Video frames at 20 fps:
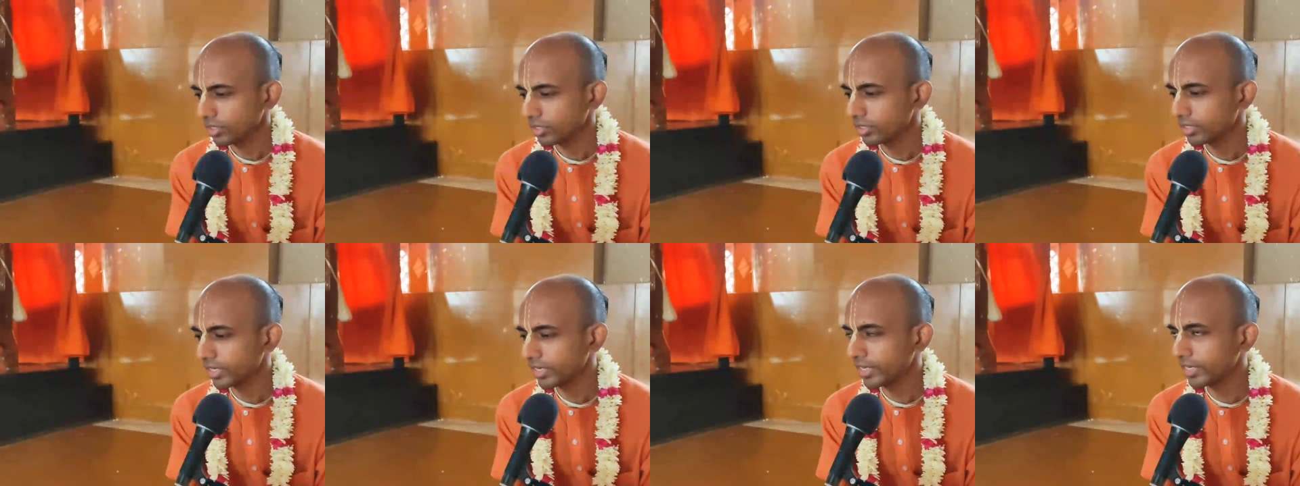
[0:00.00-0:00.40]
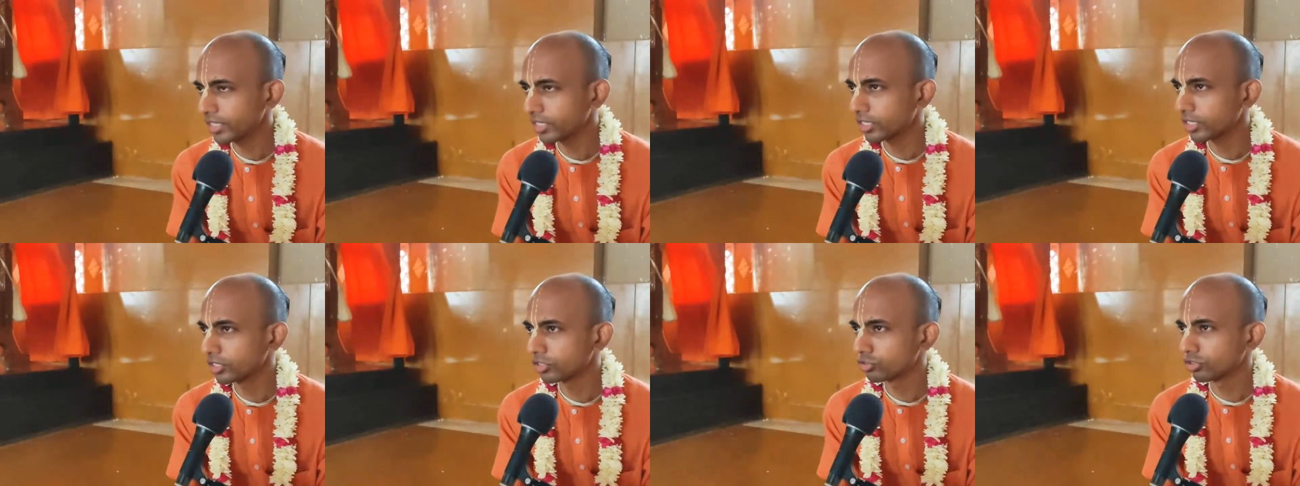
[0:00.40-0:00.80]

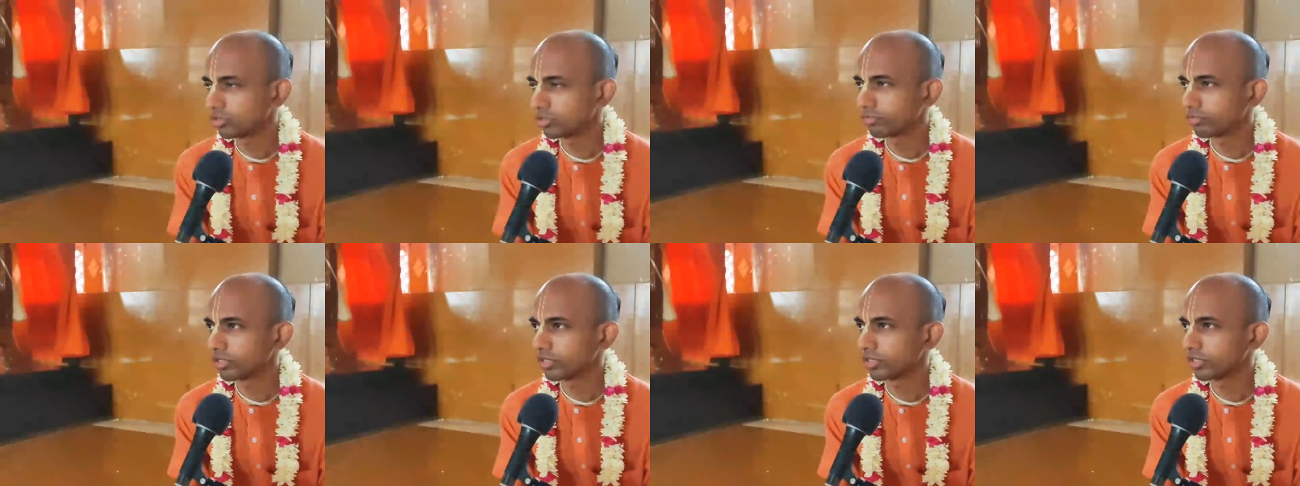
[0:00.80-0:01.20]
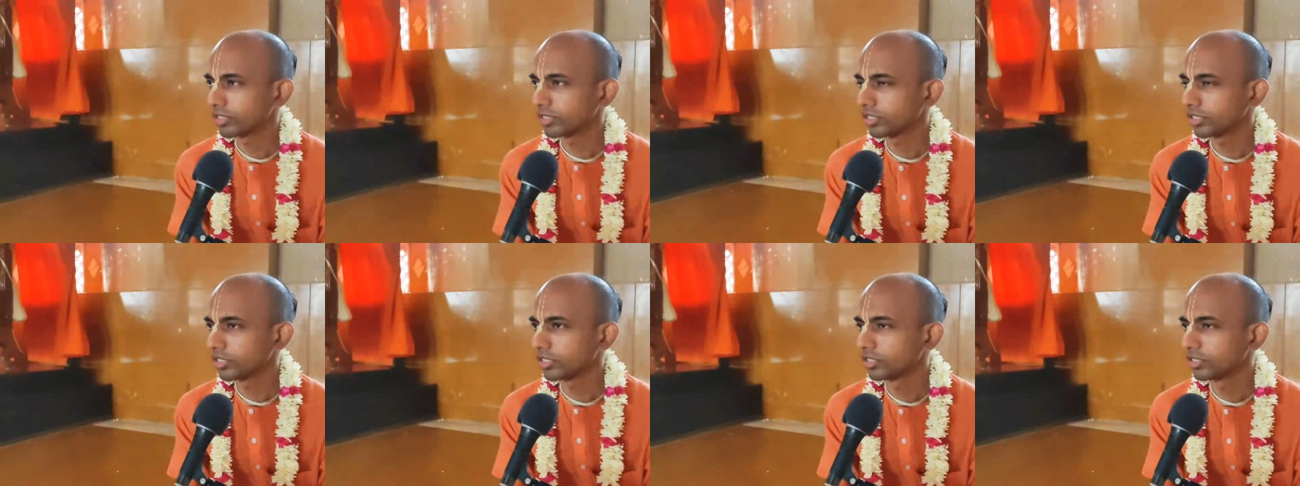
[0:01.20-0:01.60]
great concern for
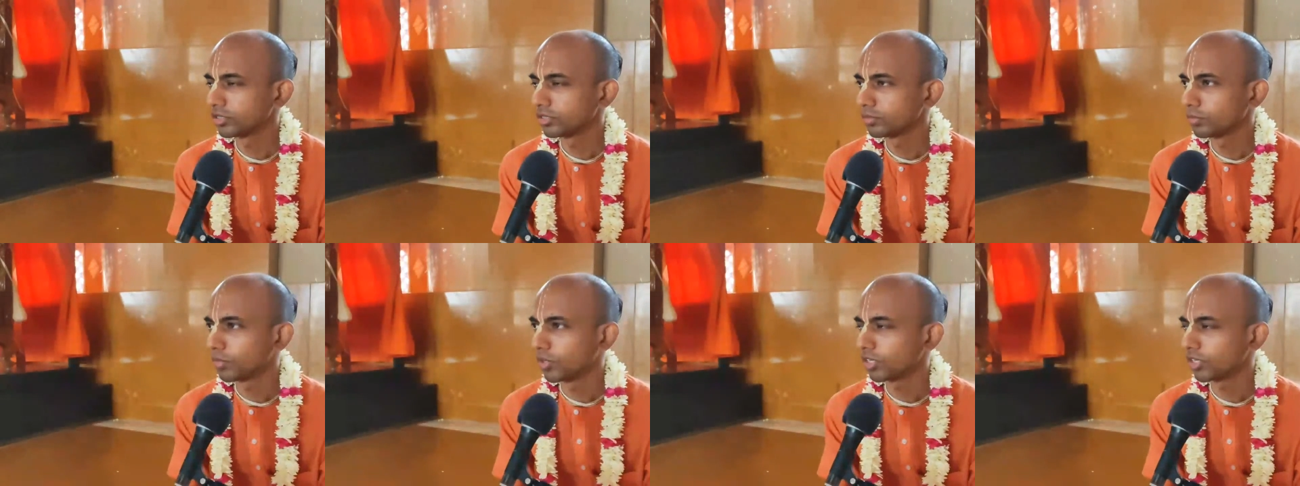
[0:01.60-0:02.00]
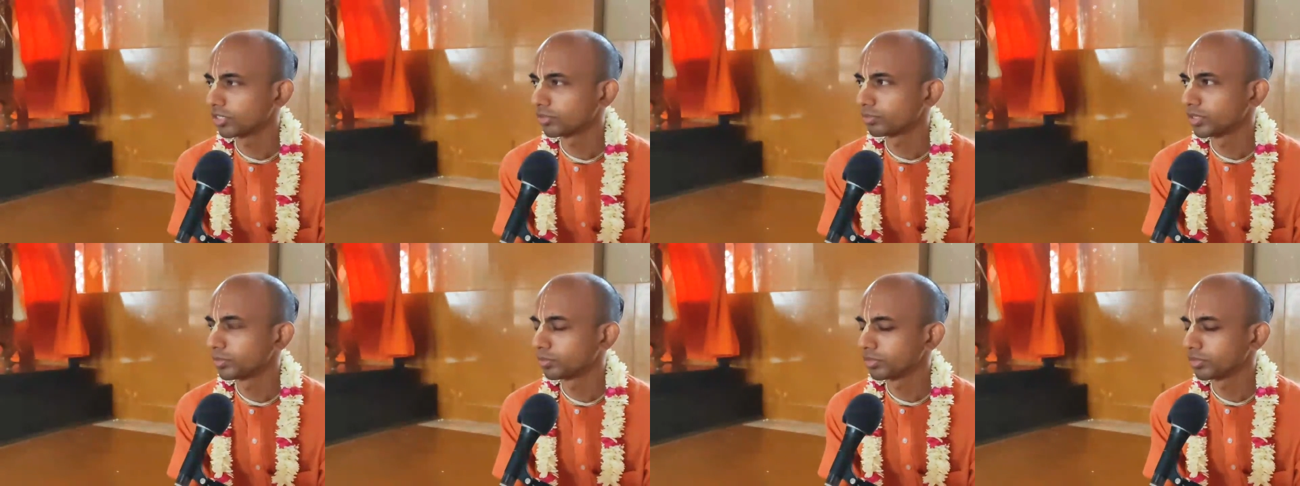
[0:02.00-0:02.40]
the
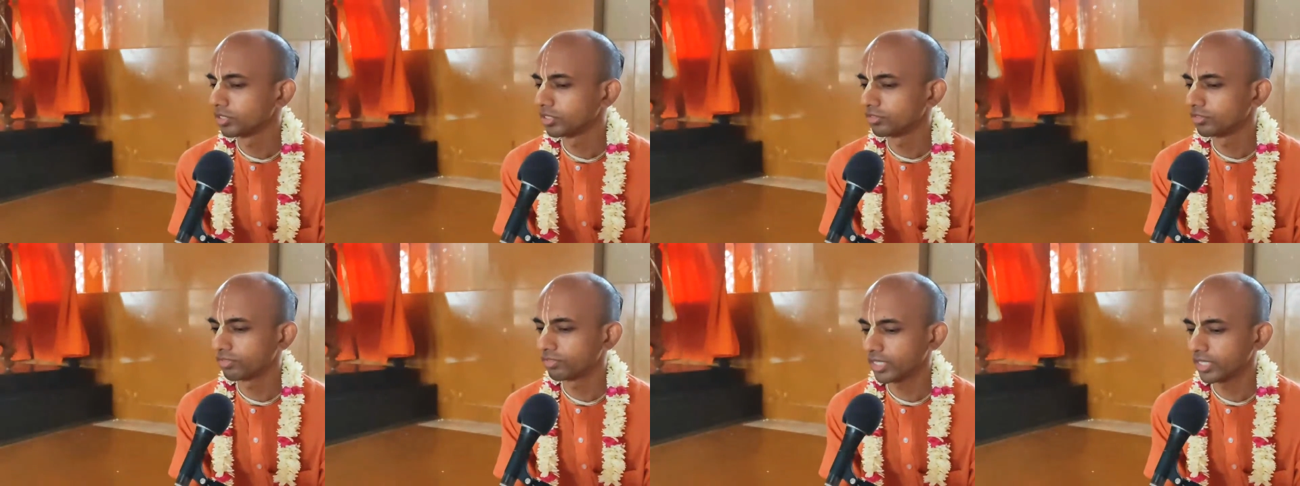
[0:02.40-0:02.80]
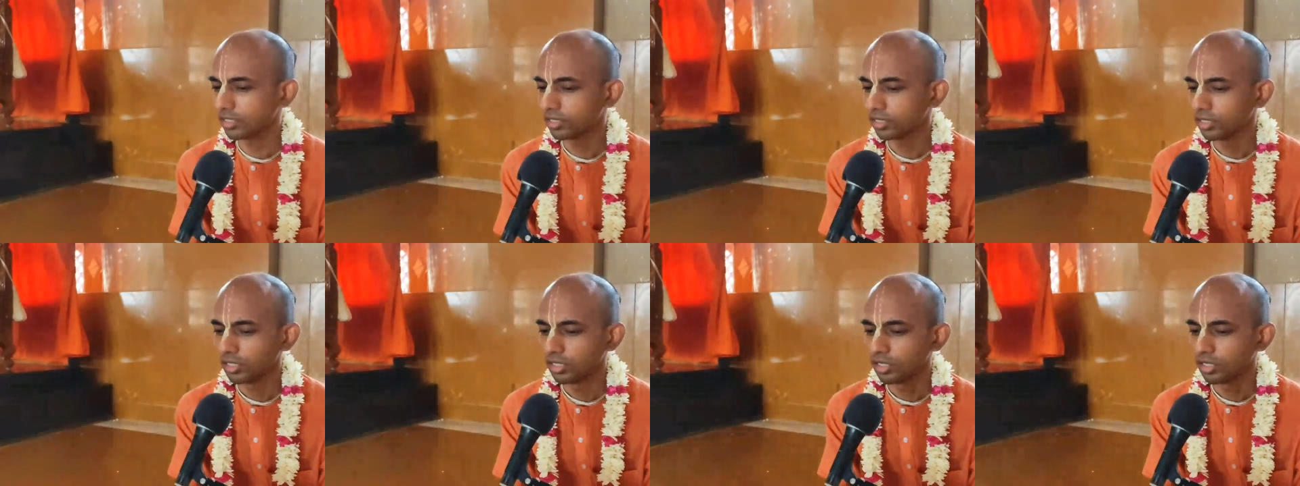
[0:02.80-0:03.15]
modern people. In fact,